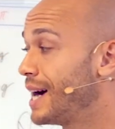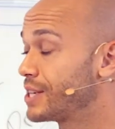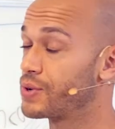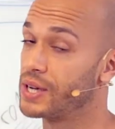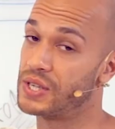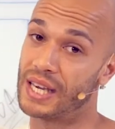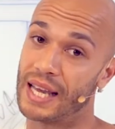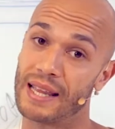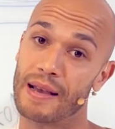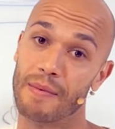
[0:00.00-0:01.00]
I try to
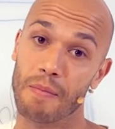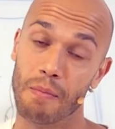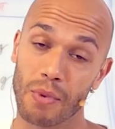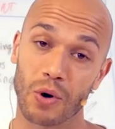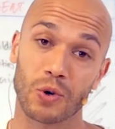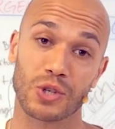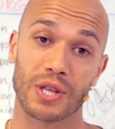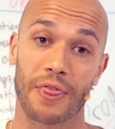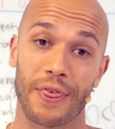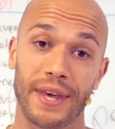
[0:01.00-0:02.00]
get the
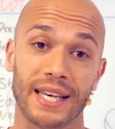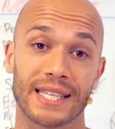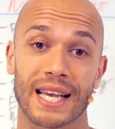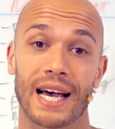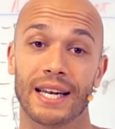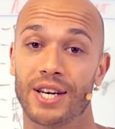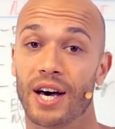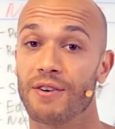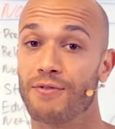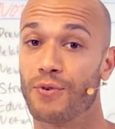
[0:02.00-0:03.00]
most things
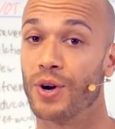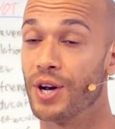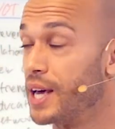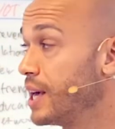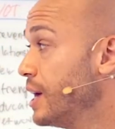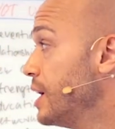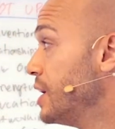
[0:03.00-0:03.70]
done for the day.